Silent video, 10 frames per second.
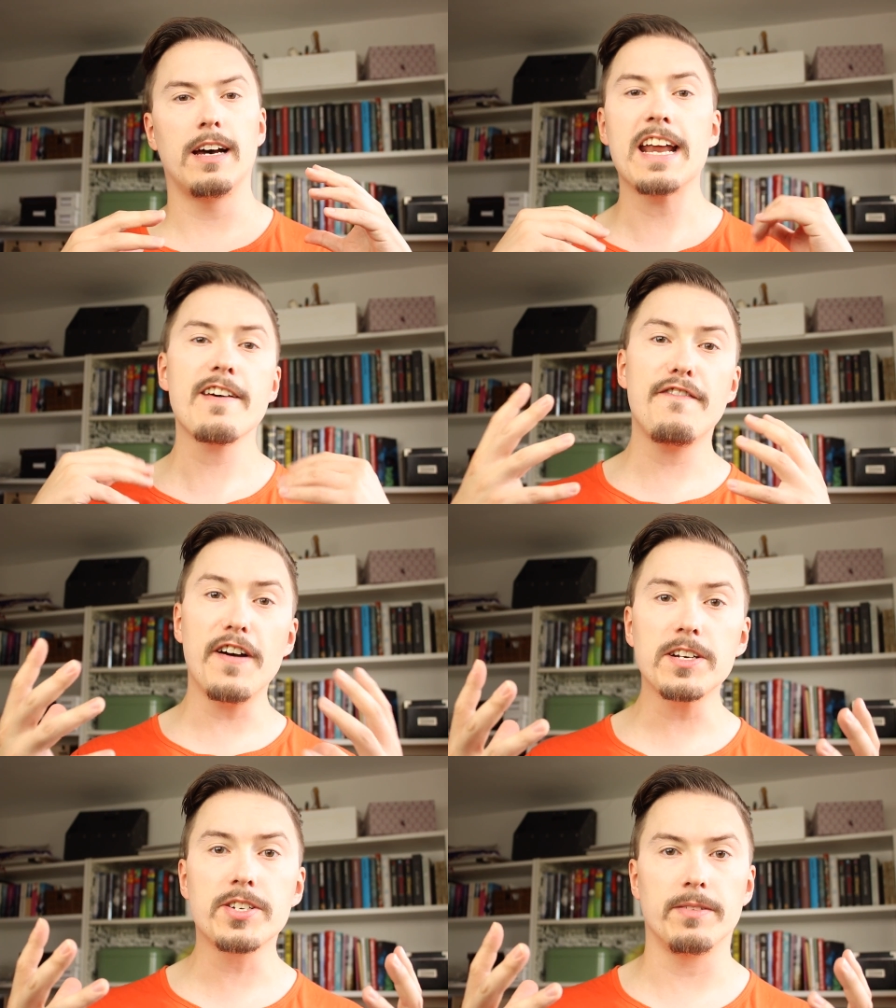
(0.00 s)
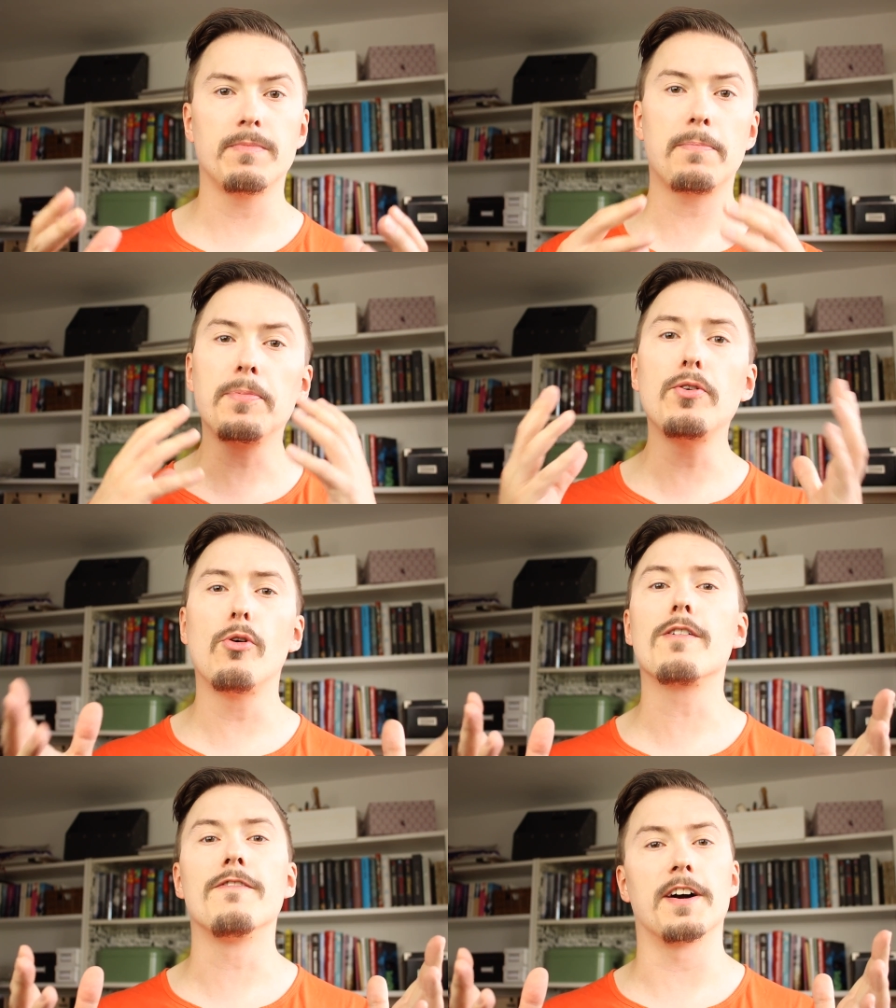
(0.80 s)
And a function, a
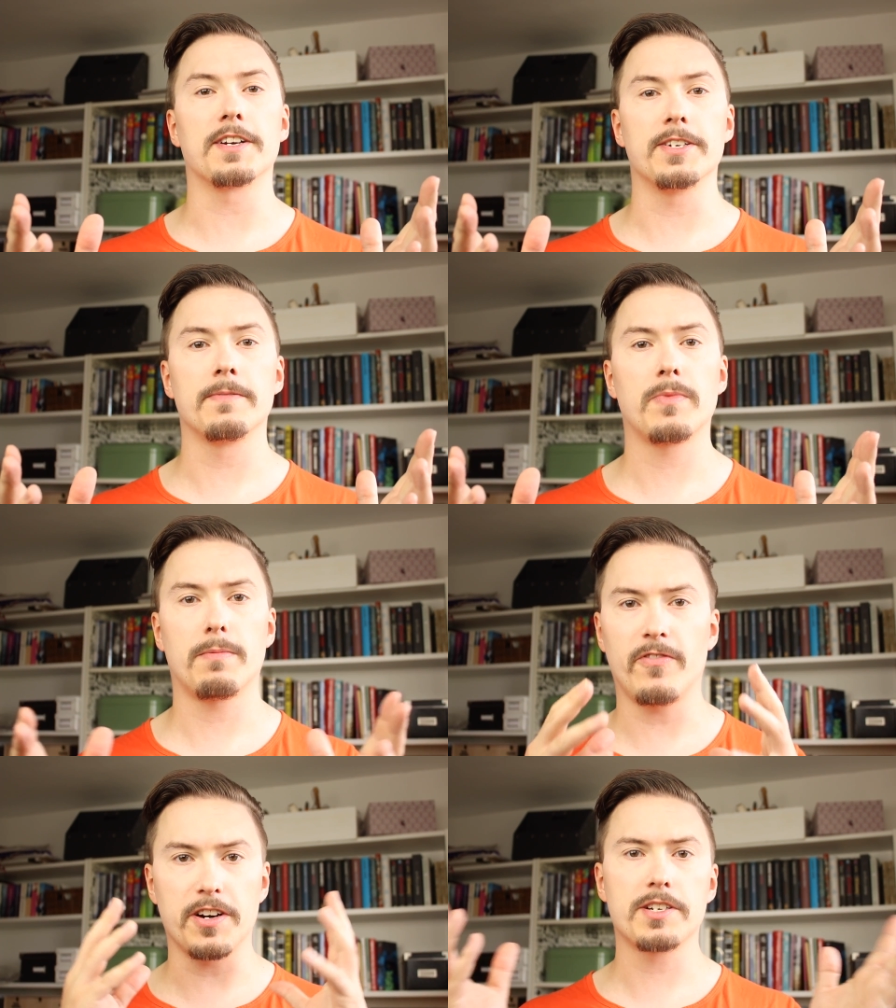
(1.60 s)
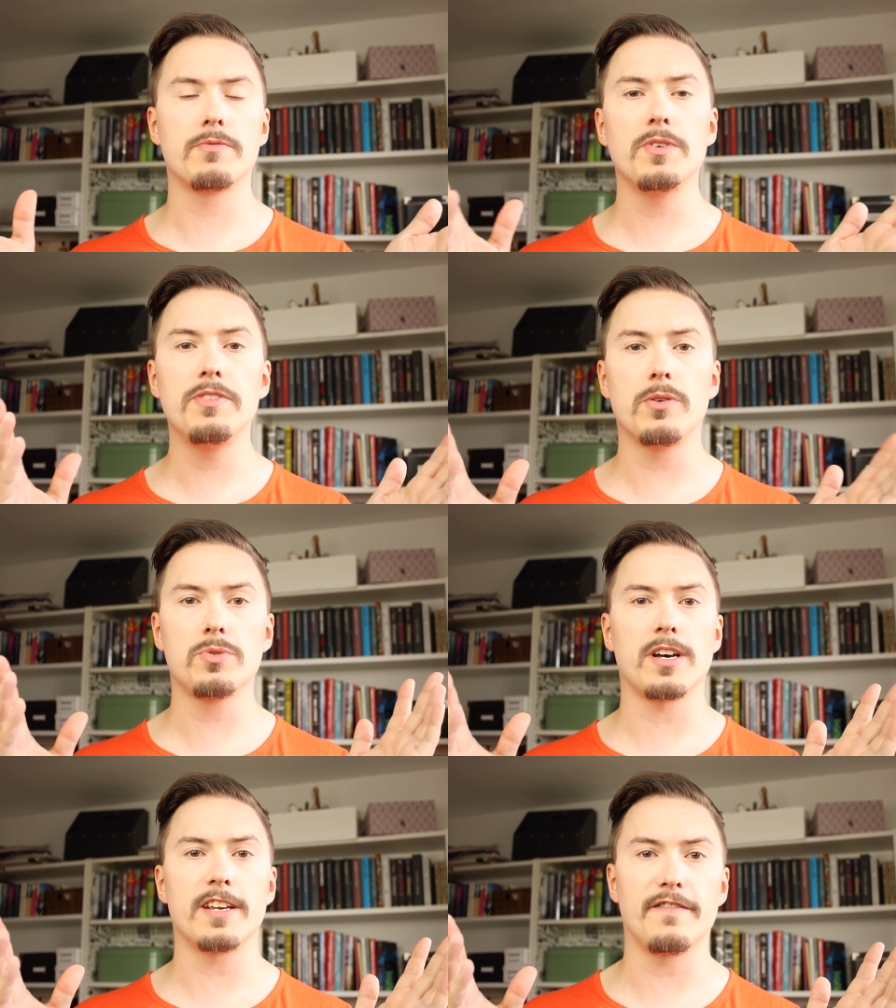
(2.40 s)
pure function, a function with no
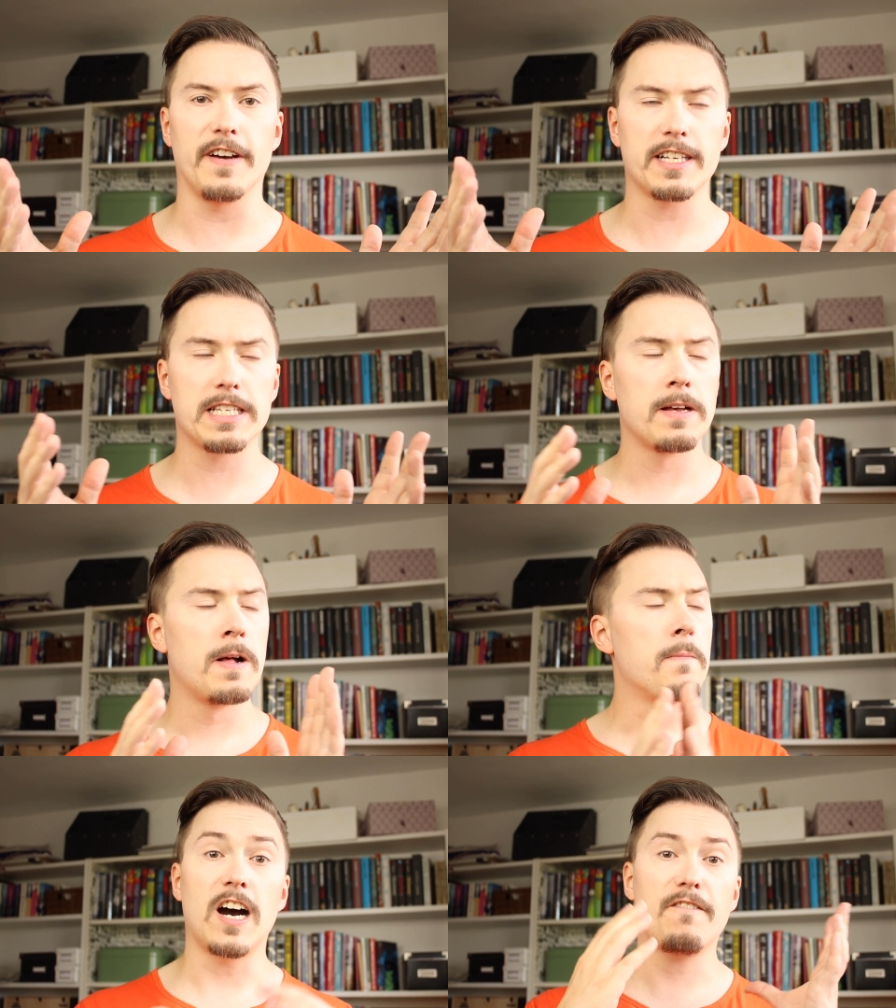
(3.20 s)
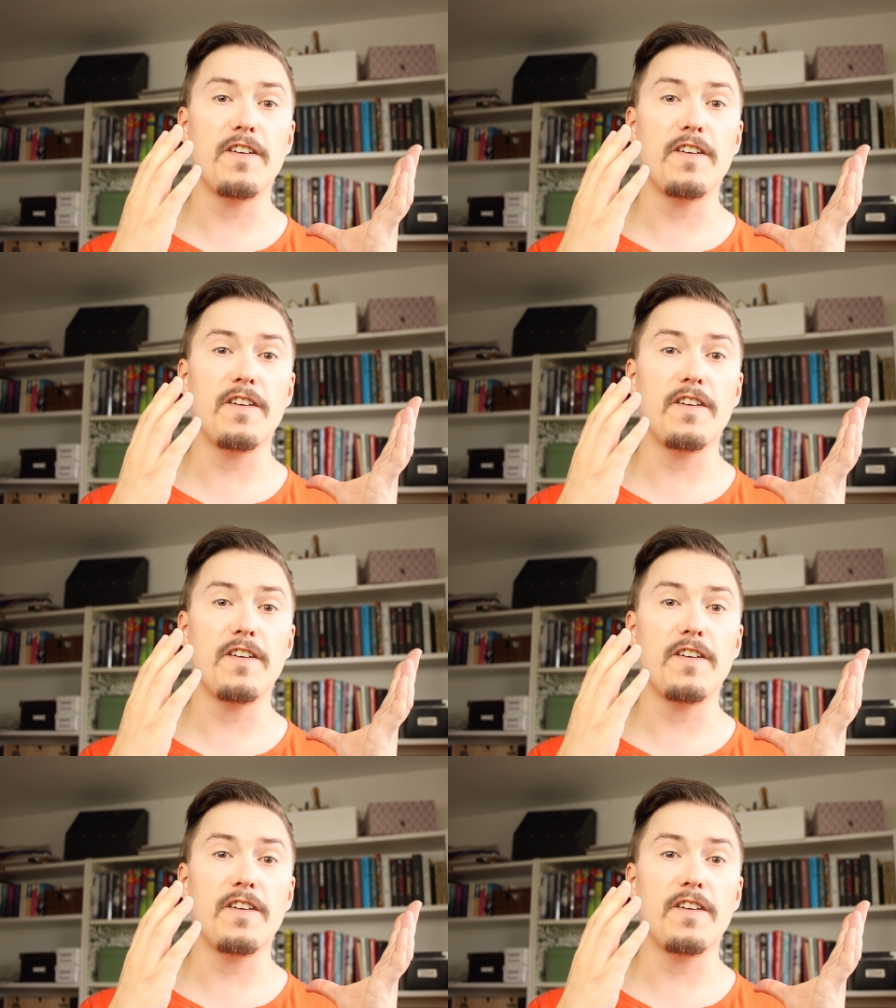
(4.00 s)
side effects, a